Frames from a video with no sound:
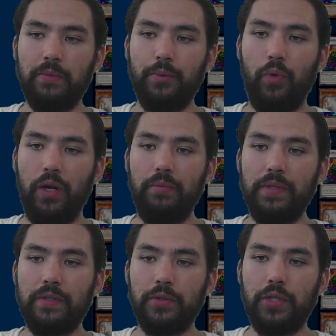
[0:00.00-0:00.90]
summon one
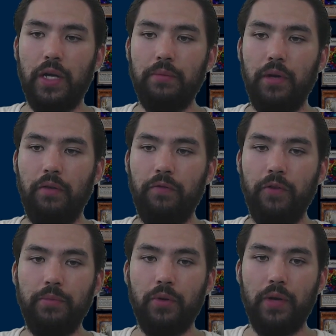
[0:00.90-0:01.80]
Mystical Shine Ball
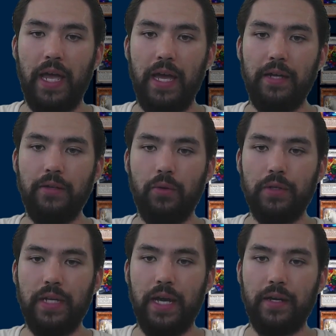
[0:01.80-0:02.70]
from your hand
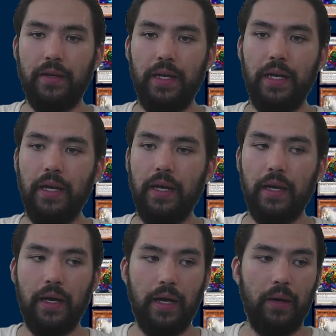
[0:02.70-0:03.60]
or deck.
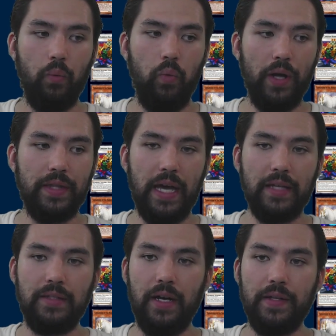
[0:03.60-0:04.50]
What
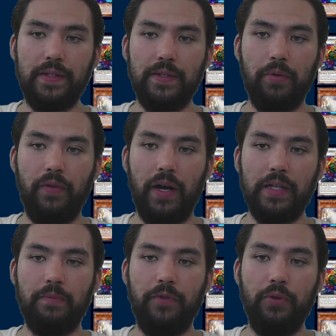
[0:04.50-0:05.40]
that does is it
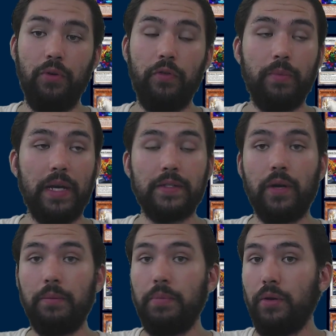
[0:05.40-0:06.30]
provides fuel for
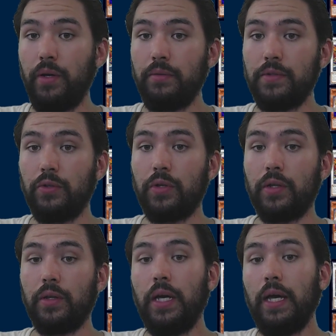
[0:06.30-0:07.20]
Master Hyperion. So you
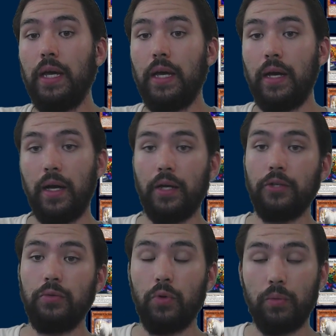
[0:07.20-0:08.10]
can
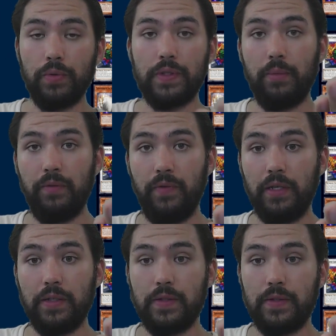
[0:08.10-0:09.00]
you normal summon
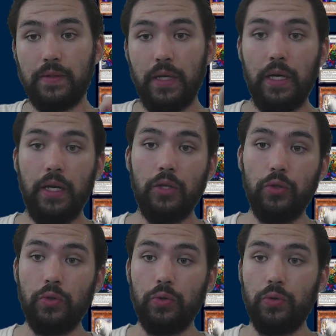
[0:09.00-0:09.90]
Venus.
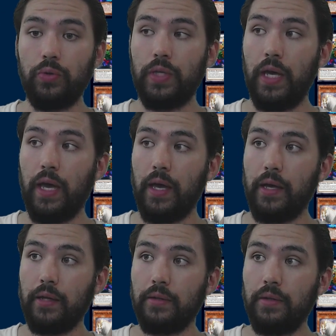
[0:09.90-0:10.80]
You
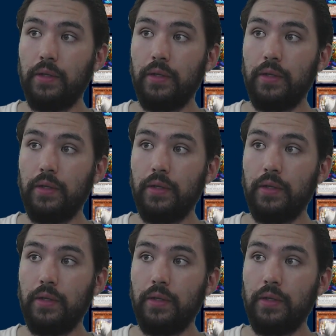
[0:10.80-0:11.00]
can